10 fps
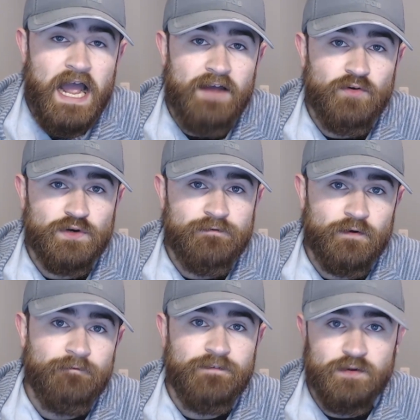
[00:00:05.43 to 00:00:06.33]
I've owned it
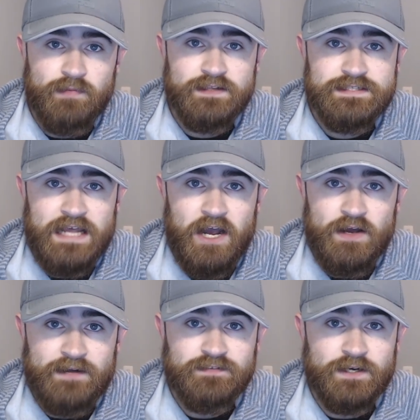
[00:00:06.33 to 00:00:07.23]
for a few months
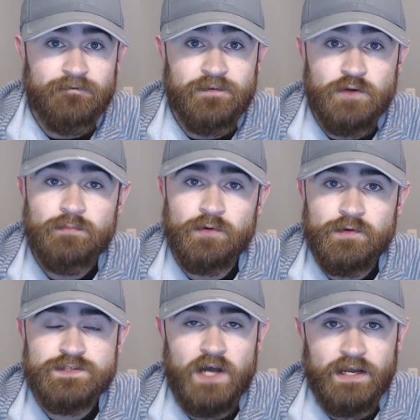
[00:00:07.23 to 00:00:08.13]
now and I've done a few
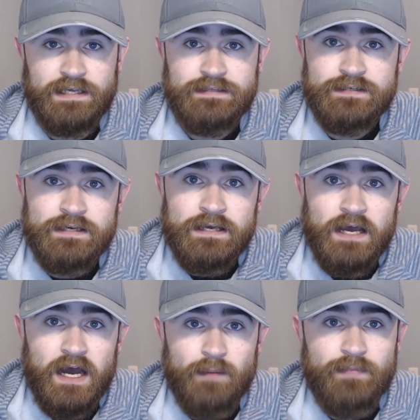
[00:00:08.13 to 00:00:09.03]
brews on it.
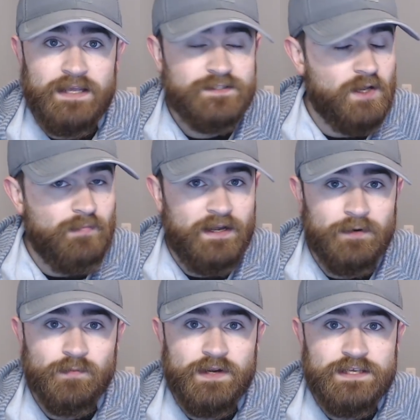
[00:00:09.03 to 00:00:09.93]
Based on my
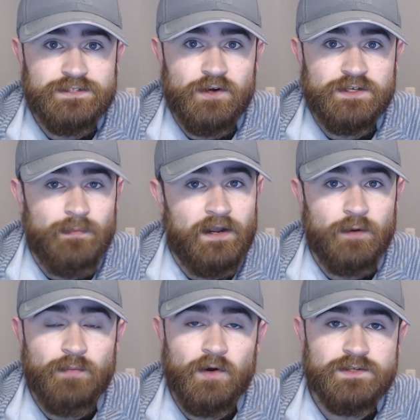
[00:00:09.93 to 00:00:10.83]
own research and my
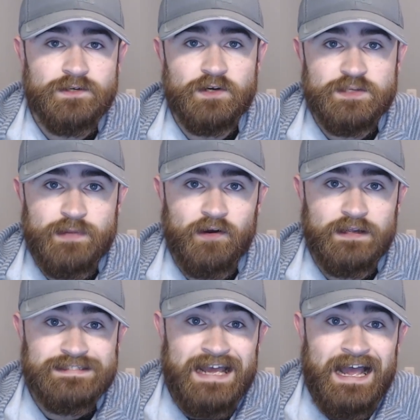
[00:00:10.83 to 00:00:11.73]
own personal
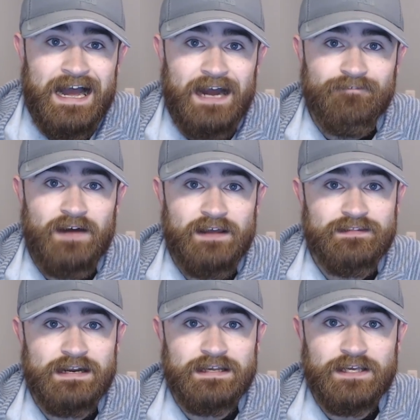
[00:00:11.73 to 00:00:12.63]
experience, I
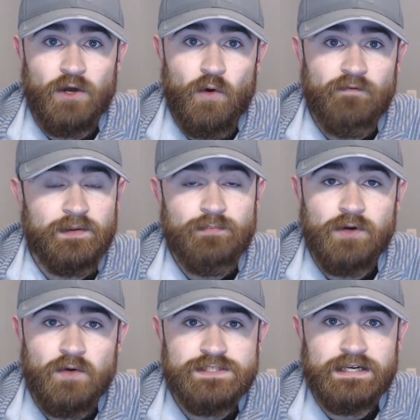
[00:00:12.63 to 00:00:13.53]
find that I can go over the
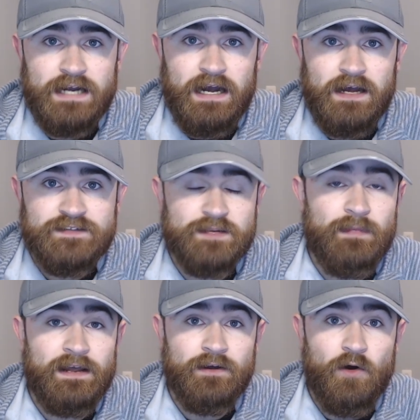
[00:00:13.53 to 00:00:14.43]
pros and cons and
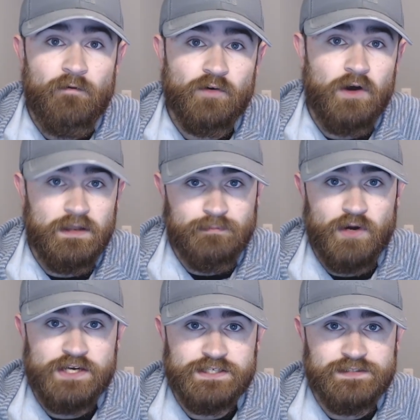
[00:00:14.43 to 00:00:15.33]
my overall
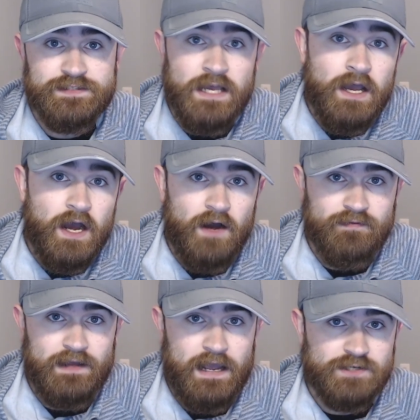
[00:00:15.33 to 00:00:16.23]
impressions
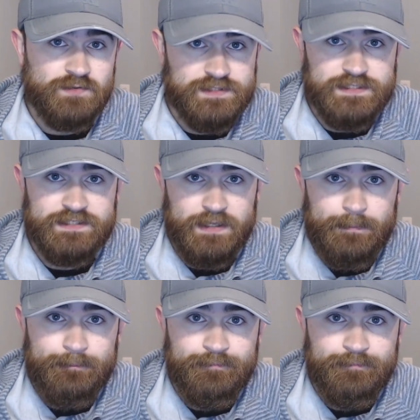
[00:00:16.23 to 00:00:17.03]
of the actual system.